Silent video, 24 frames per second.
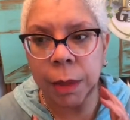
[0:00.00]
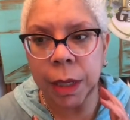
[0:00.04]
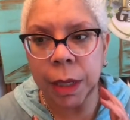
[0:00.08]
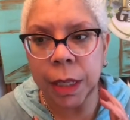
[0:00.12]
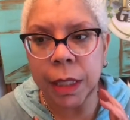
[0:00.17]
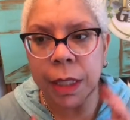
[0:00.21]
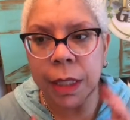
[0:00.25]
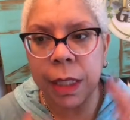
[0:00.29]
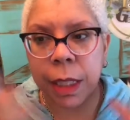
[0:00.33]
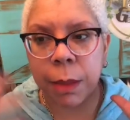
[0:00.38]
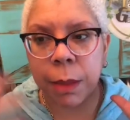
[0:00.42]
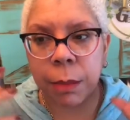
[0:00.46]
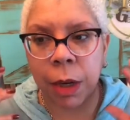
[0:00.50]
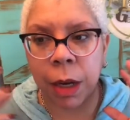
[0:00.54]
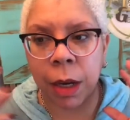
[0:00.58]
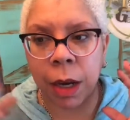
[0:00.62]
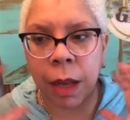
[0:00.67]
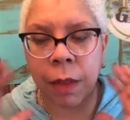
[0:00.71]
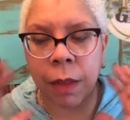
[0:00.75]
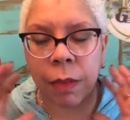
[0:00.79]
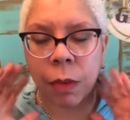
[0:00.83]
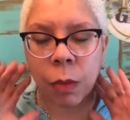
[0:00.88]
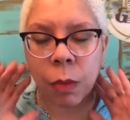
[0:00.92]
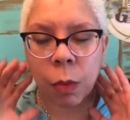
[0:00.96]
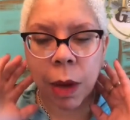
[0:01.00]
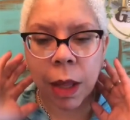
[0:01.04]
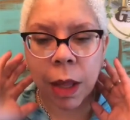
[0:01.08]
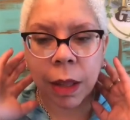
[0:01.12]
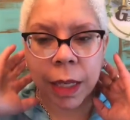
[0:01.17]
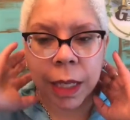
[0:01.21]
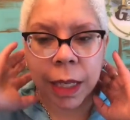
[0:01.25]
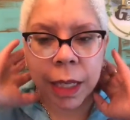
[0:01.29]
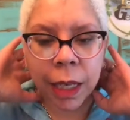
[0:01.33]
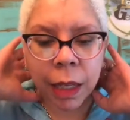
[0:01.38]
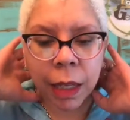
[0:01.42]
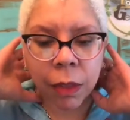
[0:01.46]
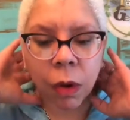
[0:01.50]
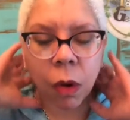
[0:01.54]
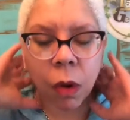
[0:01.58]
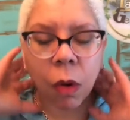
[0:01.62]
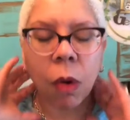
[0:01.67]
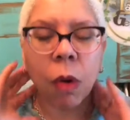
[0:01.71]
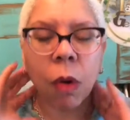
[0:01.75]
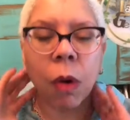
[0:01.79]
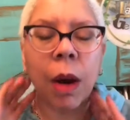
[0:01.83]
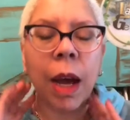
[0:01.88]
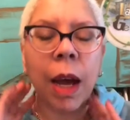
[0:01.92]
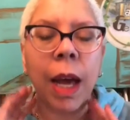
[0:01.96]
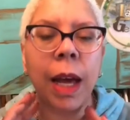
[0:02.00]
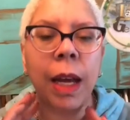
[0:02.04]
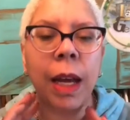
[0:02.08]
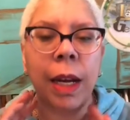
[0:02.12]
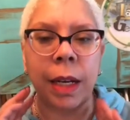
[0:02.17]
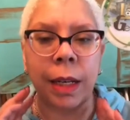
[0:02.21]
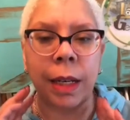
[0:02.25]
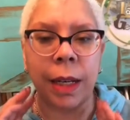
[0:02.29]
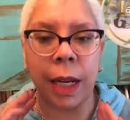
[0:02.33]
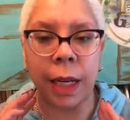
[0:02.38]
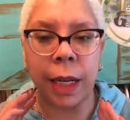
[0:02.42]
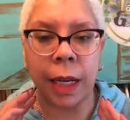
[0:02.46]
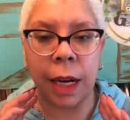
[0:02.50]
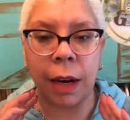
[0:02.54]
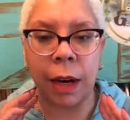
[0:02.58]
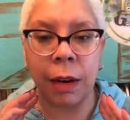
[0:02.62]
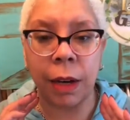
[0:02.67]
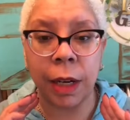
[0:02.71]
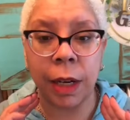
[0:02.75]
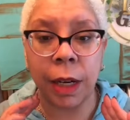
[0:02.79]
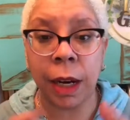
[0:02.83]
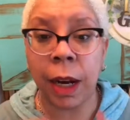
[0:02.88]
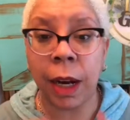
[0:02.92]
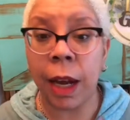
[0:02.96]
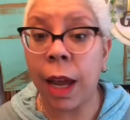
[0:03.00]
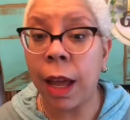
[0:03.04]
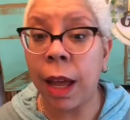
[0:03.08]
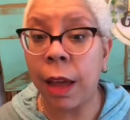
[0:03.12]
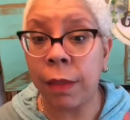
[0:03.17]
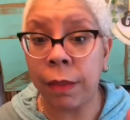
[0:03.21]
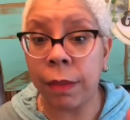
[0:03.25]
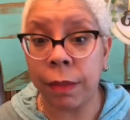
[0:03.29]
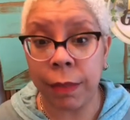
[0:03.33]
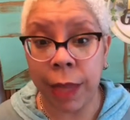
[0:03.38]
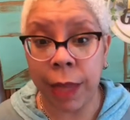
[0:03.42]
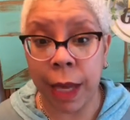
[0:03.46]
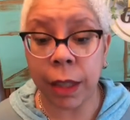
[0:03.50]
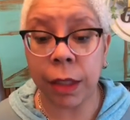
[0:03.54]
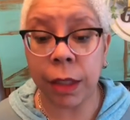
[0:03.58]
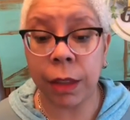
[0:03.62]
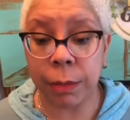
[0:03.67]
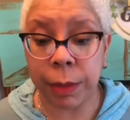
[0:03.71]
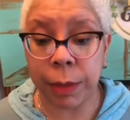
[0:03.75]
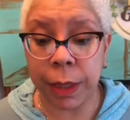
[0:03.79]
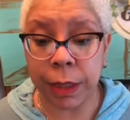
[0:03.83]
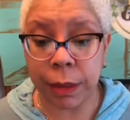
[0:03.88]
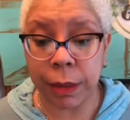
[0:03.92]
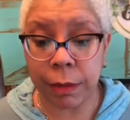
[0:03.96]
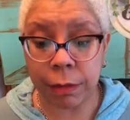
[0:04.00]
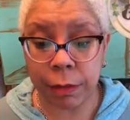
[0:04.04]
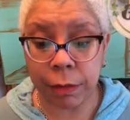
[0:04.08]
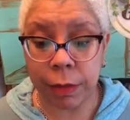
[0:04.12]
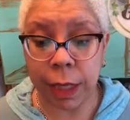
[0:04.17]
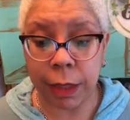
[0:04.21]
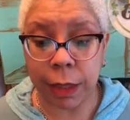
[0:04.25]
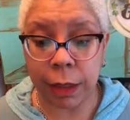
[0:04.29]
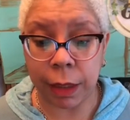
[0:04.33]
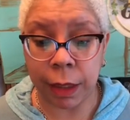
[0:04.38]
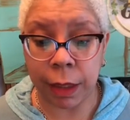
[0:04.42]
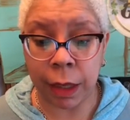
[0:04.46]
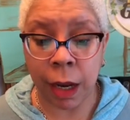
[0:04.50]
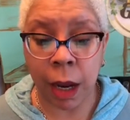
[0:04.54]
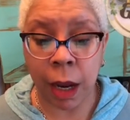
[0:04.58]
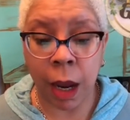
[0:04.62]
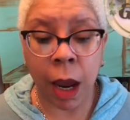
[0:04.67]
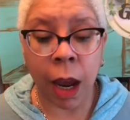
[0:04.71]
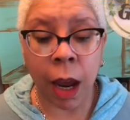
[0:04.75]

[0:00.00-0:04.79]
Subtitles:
edema and swelling in the whole head and neck area, and that could be deadly.